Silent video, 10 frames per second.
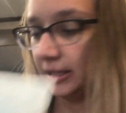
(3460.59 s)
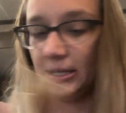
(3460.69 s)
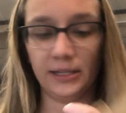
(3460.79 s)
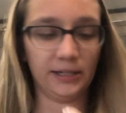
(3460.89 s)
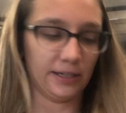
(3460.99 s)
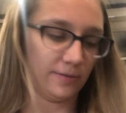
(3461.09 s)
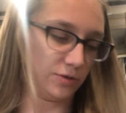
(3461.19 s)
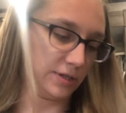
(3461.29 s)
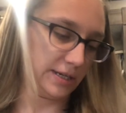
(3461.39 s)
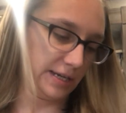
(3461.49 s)
And I'm
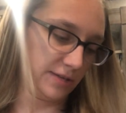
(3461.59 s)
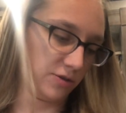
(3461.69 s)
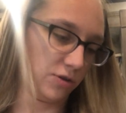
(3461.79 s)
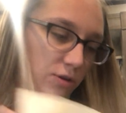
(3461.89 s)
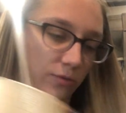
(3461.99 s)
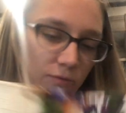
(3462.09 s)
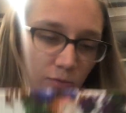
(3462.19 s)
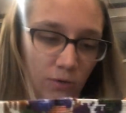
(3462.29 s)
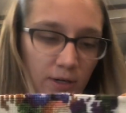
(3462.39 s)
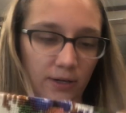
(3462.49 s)
doing it in the called
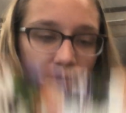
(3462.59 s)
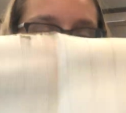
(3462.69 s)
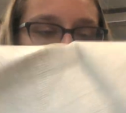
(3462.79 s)
for,